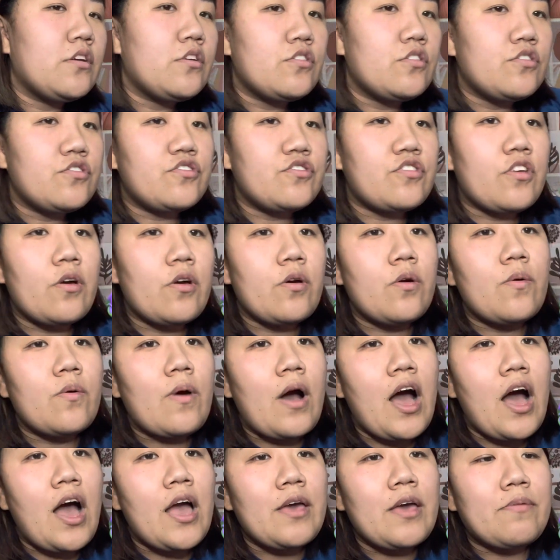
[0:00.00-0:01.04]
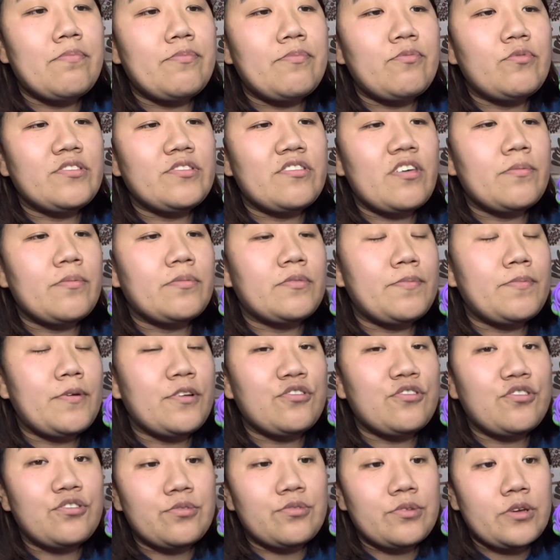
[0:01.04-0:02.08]
so I was able to
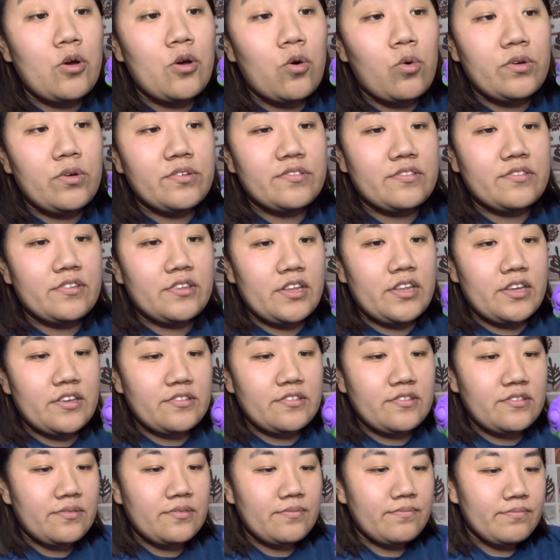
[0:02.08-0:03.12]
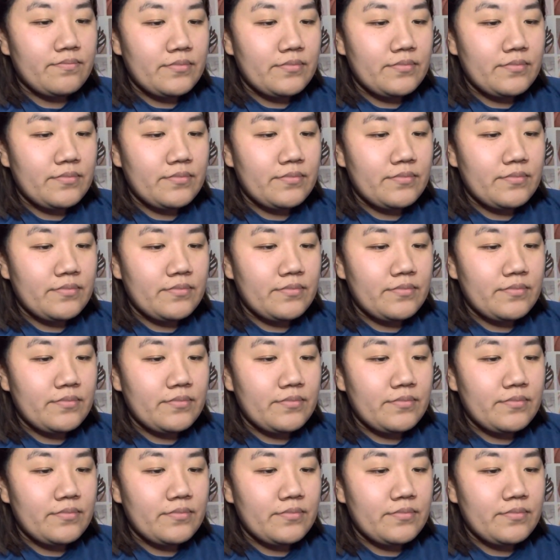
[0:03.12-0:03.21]
punch 3 holes in this.